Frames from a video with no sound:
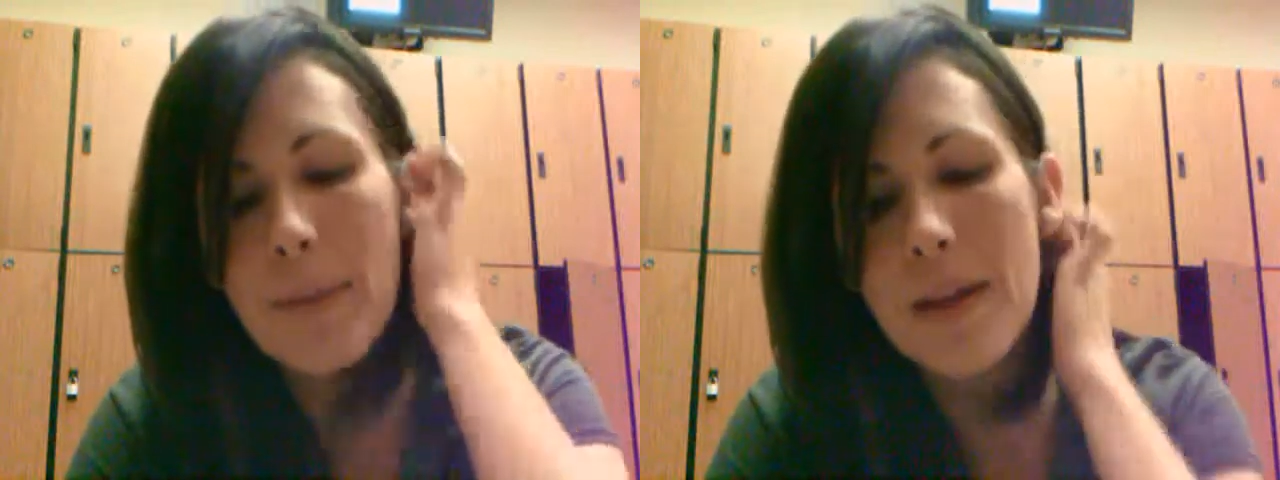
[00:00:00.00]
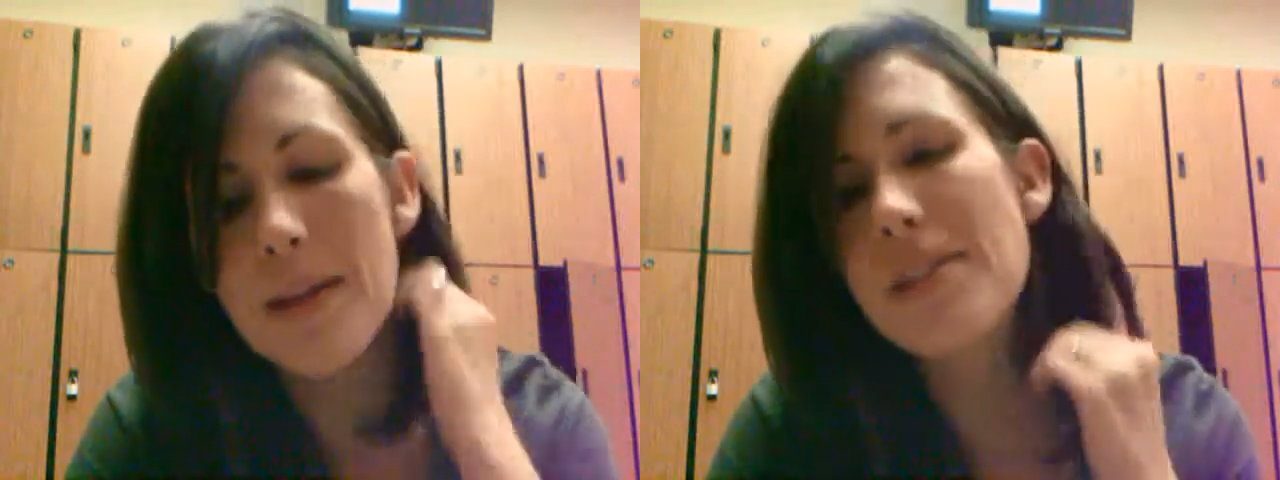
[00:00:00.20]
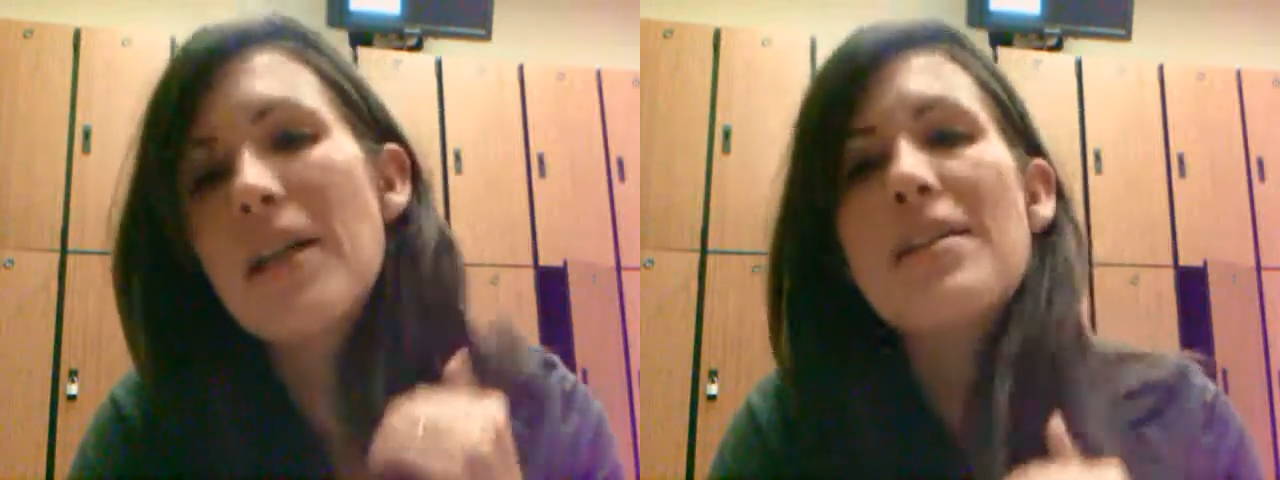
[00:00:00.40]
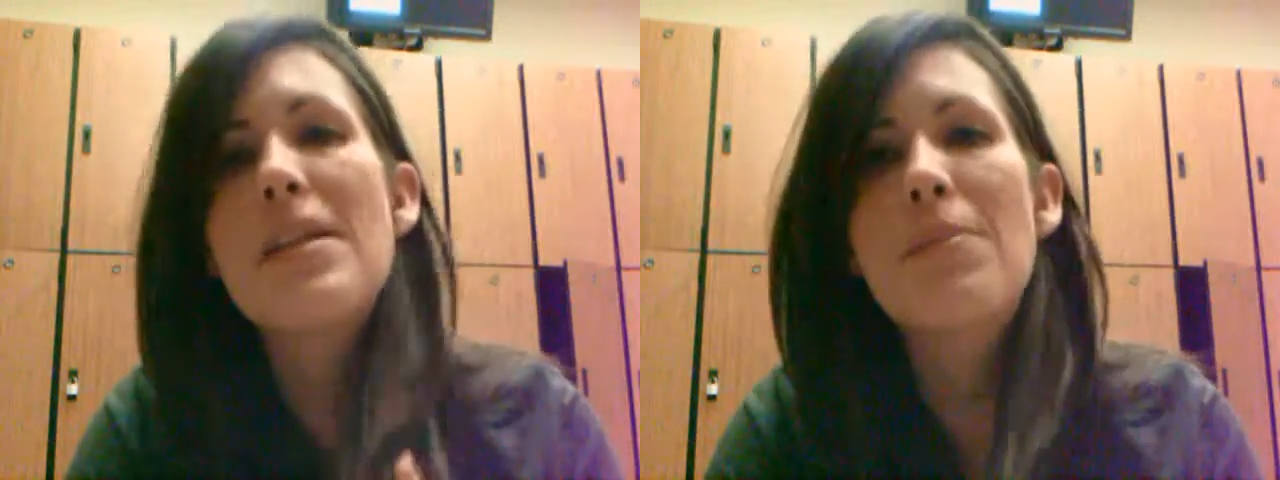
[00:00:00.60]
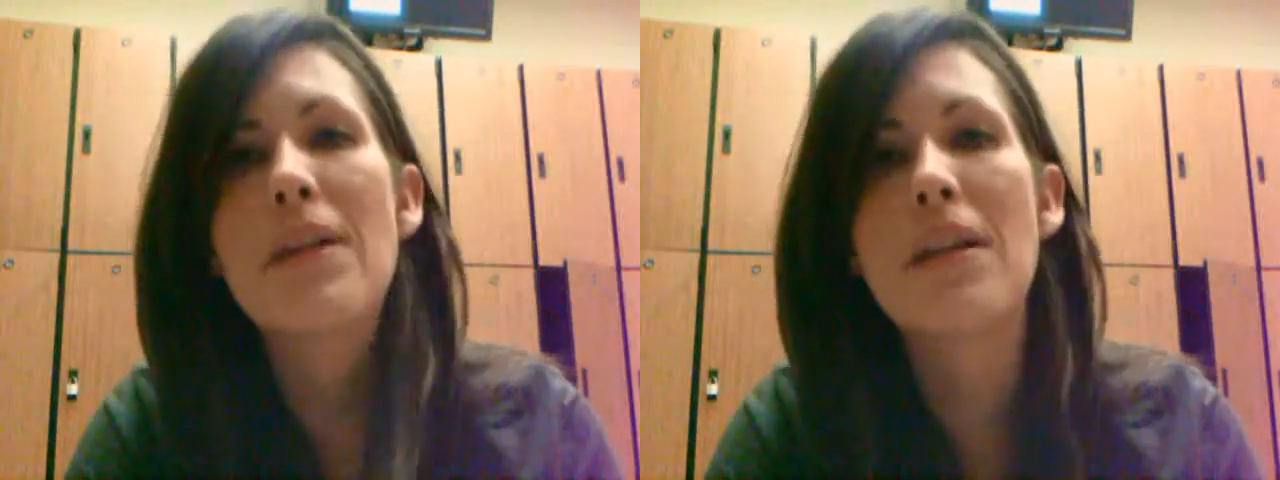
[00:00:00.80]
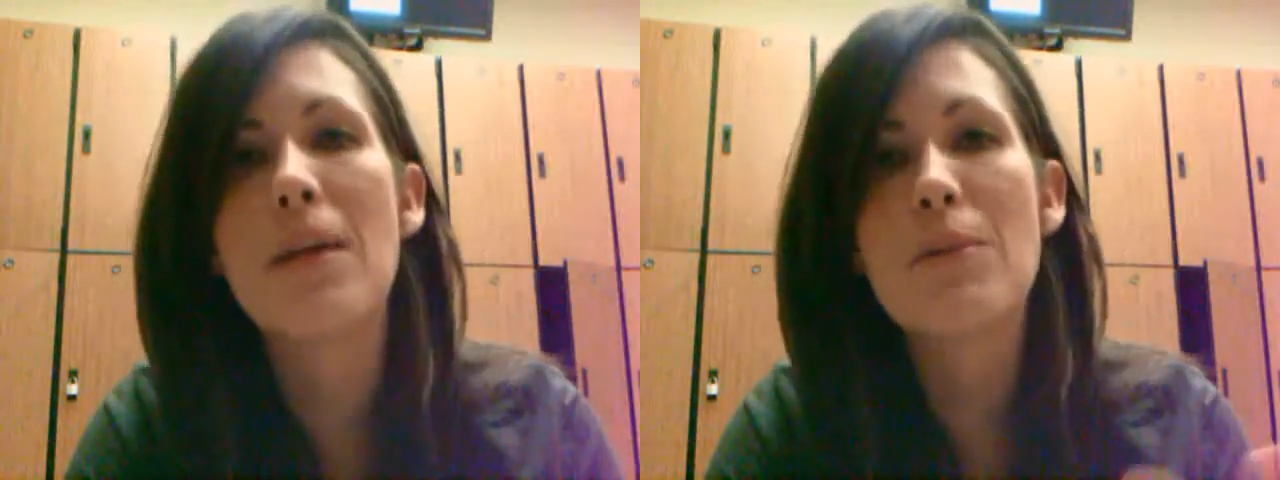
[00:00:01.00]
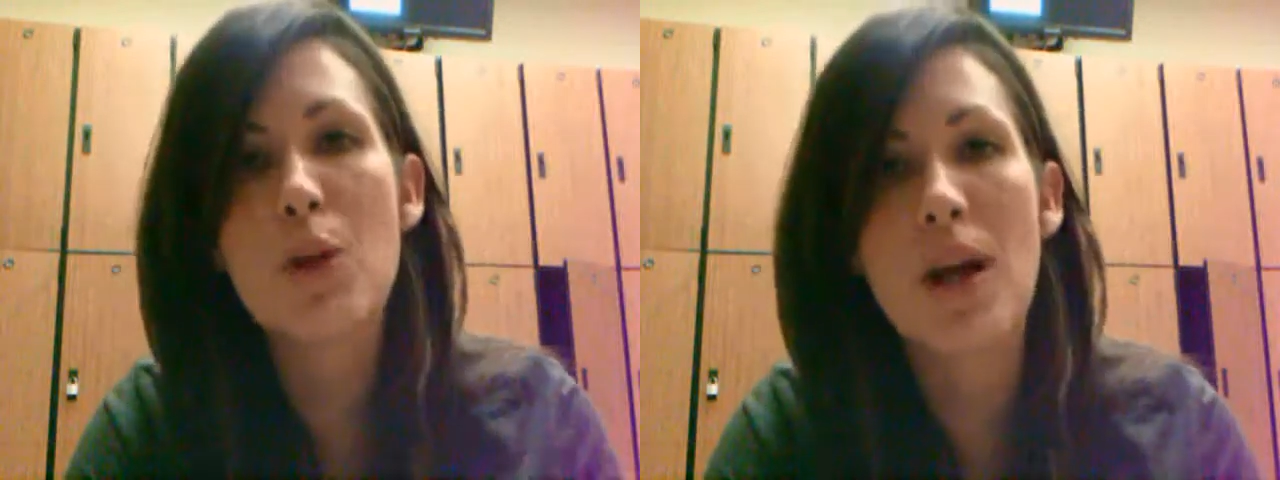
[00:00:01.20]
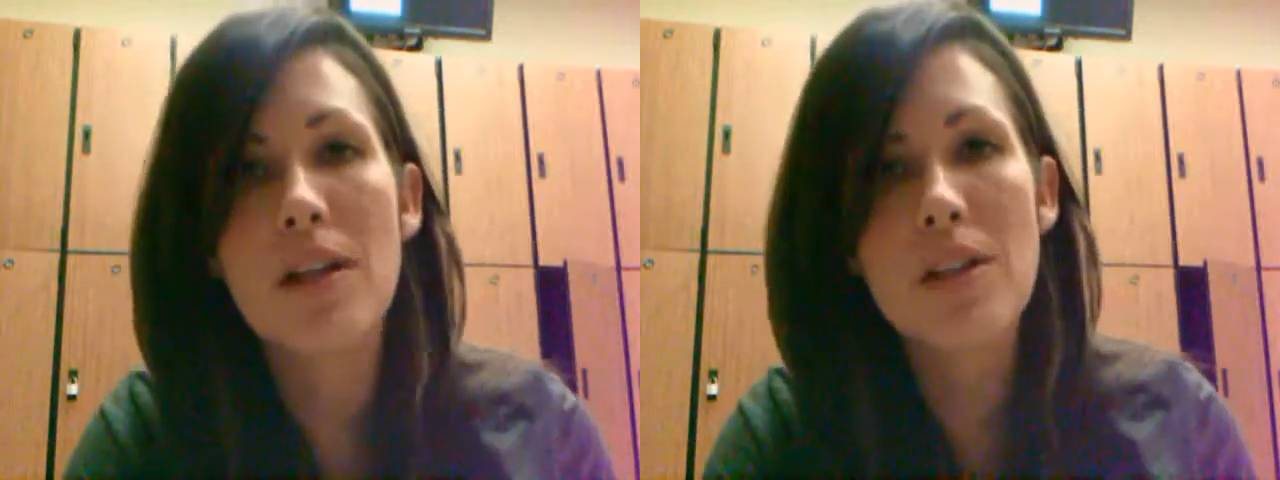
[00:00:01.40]
and it's not something that I'm
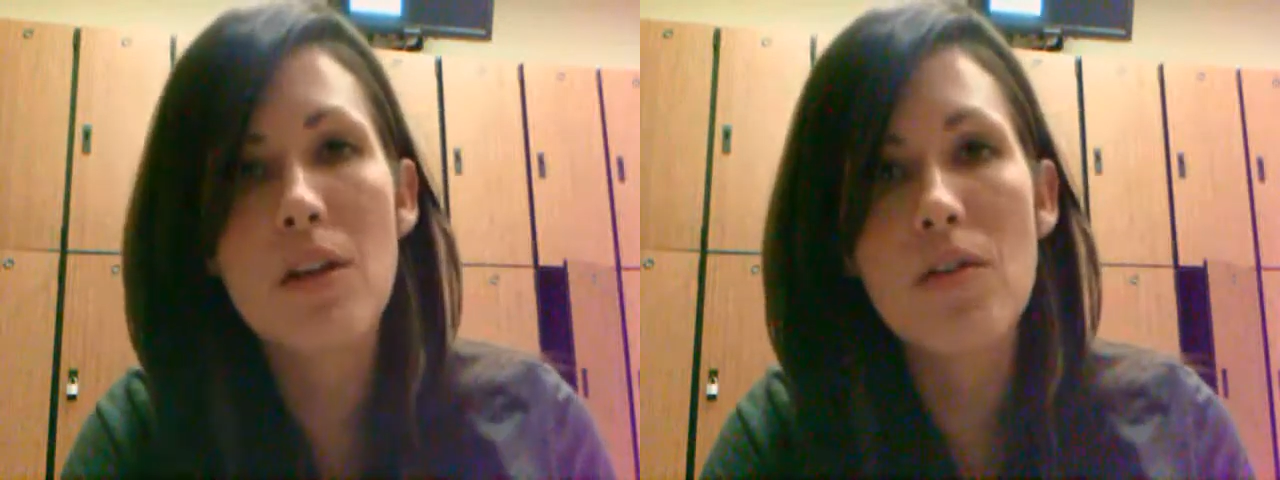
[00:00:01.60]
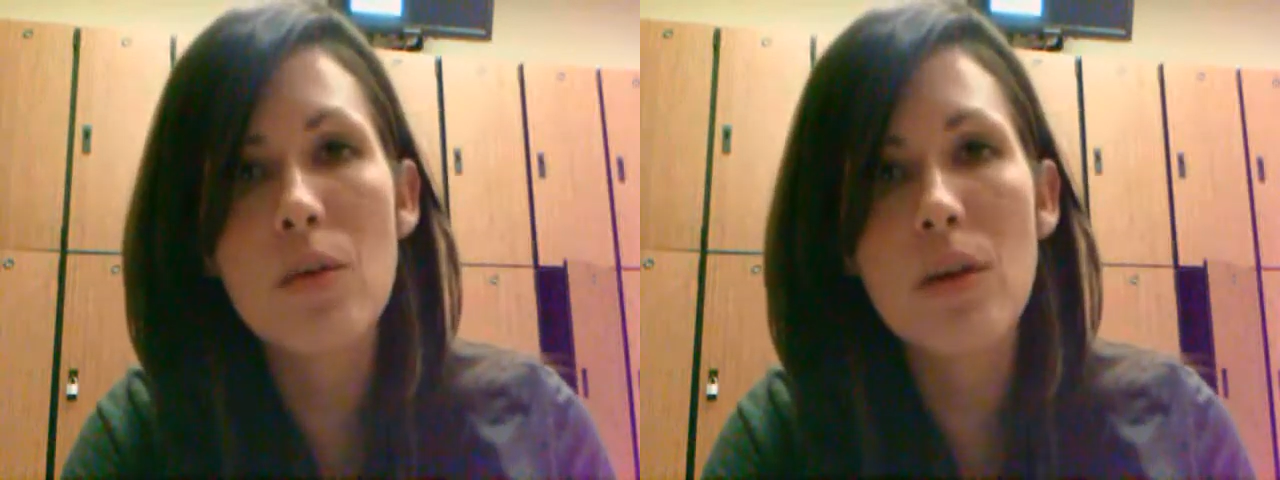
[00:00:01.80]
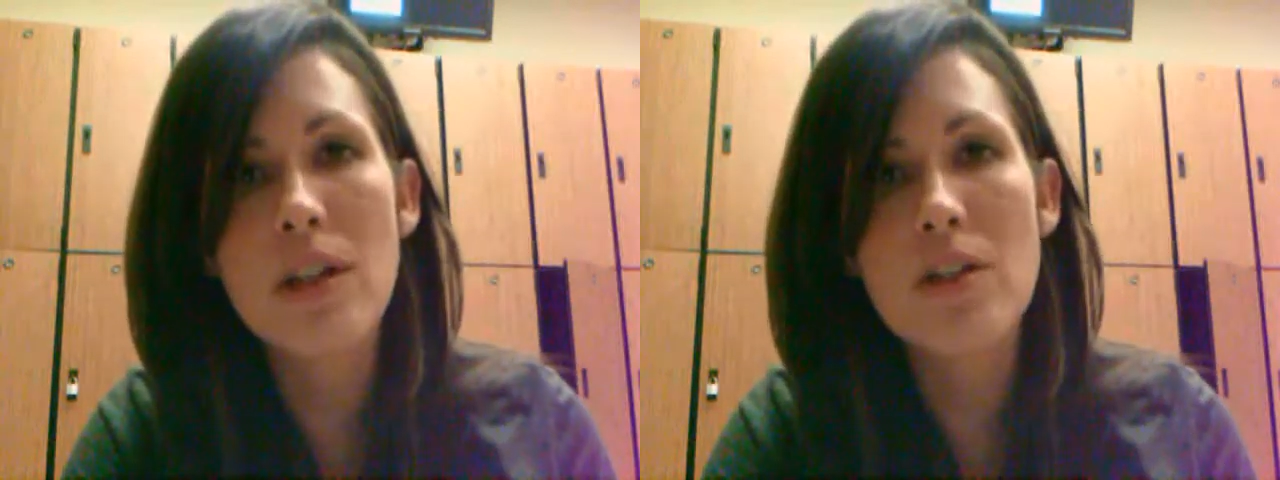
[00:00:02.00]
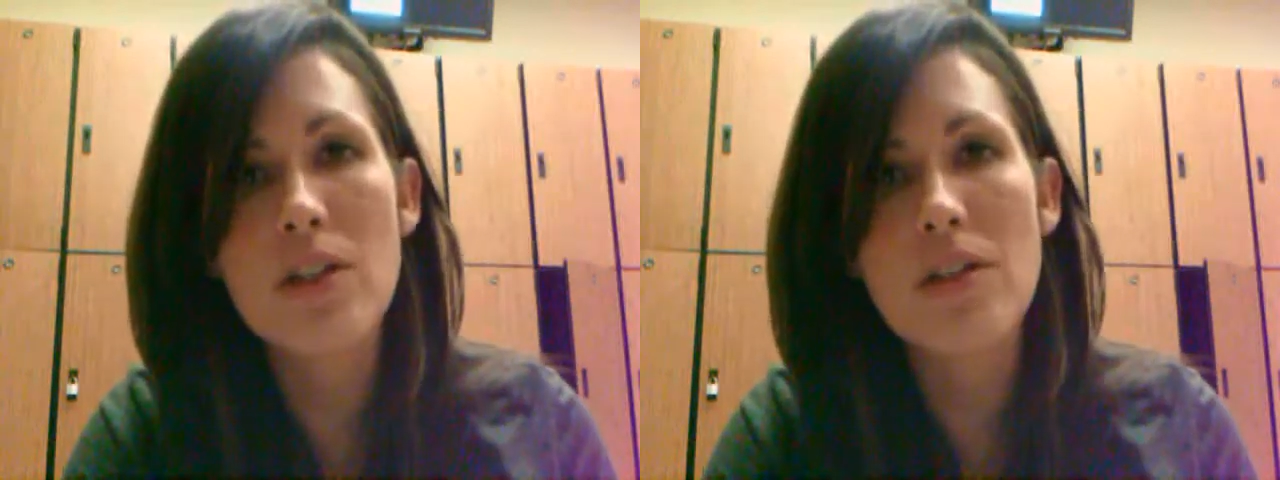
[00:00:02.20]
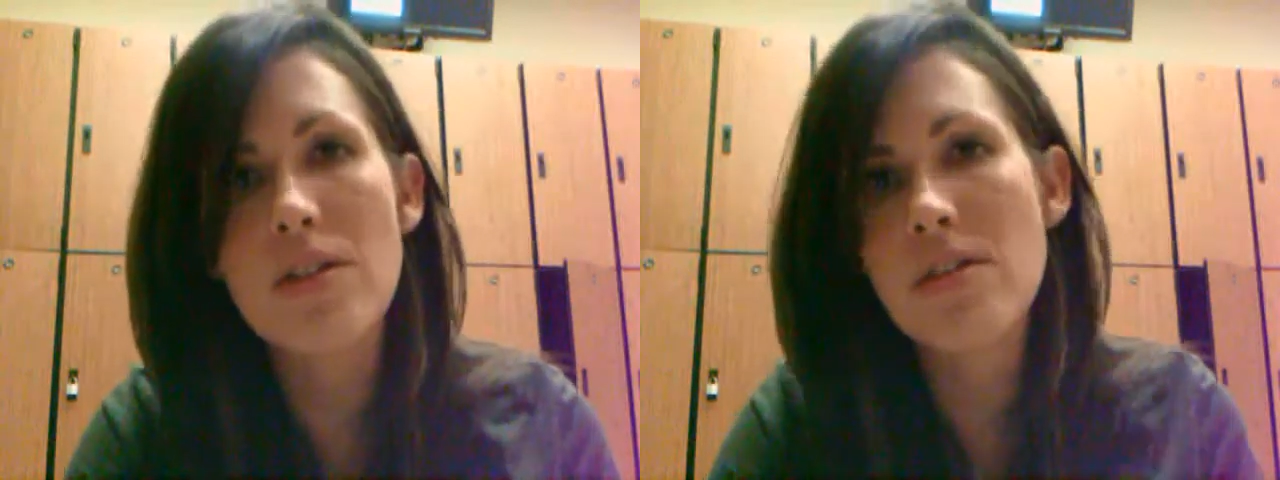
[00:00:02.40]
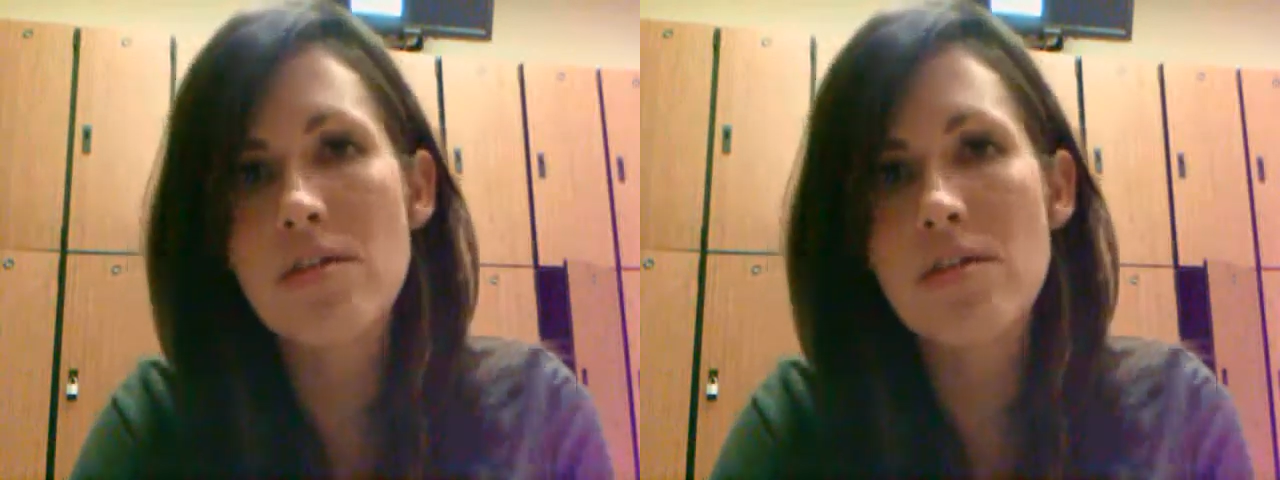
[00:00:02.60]
trying to go for, it's just,